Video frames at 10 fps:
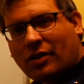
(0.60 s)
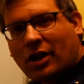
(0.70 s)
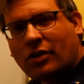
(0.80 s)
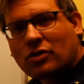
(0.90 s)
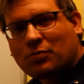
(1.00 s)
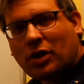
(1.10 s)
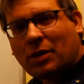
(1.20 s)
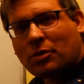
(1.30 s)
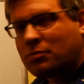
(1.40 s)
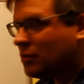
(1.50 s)
Okay, this
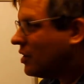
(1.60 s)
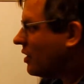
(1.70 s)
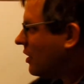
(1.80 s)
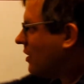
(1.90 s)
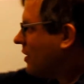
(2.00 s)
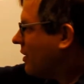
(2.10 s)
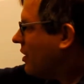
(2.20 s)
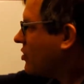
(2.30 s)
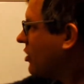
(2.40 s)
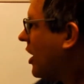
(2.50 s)
problem
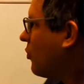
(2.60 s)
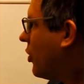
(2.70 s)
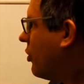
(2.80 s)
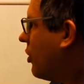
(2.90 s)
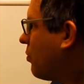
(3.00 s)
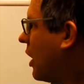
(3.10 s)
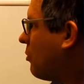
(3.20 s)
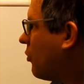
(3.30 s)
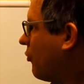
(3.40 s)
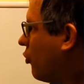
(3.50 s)
is not written in the
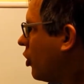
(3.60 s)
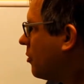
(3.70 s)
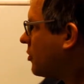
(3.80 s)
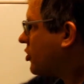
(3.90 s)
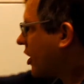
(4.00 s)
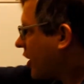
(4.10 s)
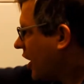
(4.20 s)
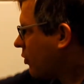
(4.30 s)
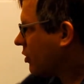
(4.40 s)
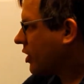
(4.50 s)
proper form, so I
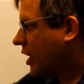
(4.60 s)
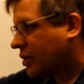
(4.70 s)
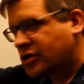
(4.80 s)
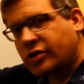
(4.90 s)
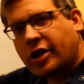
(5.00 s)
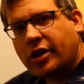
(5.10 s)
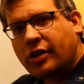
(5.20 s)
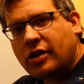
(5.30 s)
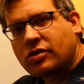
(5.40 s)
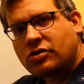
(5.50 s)
can't really answer any
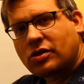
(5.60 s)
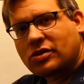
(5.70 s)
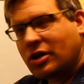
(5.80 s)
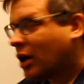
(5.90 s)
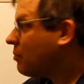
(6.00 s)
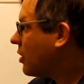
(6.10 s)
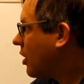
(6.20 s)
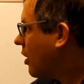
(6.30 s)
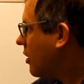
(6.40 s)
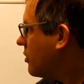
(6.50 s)
of these just yet
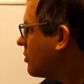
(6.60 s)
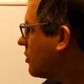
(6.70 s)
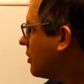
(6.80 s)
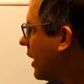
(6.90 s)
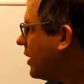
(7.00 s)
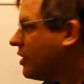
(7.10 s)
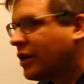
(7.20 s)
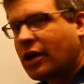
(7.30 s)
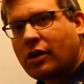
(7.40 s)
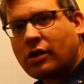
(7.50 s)
because I need
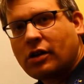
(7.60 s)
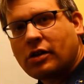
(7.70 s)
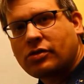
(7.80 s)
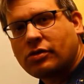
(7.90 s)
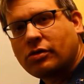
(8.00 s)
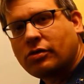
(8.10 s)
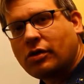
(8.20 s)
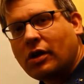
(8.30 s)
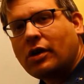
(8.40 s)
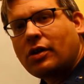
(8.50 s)
to get it
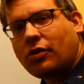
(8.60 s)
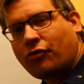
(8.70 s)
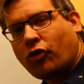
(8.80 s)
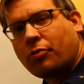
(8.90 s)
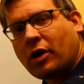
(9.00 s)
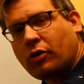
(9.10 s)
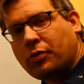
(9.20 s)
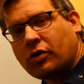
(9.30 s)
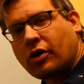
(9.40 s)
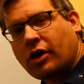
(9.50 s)
into the format
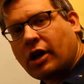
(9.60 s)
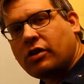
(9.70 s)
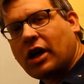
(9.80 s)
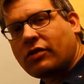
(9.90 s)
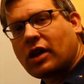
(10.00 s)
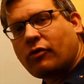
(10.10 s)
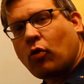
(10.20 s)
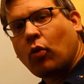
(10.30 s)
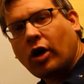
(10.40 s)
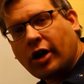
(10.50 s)
we've been looking at. You have to have a
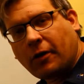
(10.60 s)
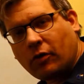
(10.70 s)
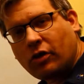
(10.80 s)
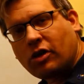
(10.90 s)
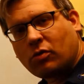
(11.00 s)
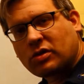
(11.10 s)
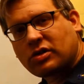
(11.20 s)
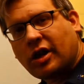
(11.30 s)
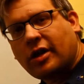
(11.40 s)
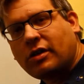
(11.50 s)
1 after the equal
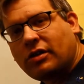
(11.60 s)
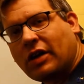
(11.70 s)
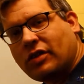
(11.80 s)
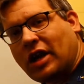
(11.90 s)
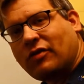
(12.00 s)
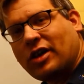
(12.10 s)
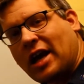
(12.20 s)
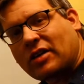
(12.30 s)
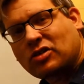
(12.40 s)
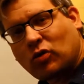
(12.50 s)
sign. You have to have an
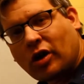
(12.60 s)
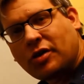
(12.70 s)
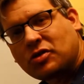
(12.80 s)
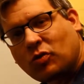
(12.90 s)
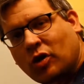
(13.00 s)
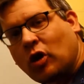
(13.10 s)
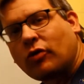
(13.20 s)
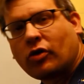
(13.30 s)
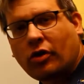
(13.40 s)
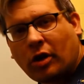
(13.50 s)
x quantity squared
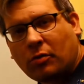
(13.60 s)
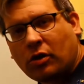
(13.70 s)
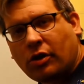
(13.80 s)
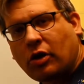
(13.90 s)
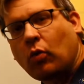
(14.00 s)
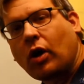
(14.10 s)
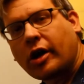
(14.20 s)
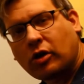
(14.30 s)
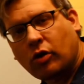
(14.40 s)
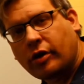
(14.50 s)
over a number and a
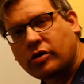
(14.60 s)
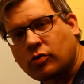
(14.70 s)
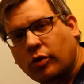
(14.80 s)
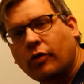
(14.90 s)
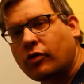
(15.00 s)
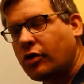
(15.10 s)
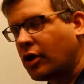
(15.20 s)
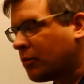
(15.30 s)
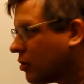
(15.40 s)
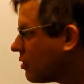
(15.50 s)
y quantity squared over a
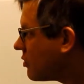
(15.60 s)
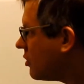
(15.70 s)
number.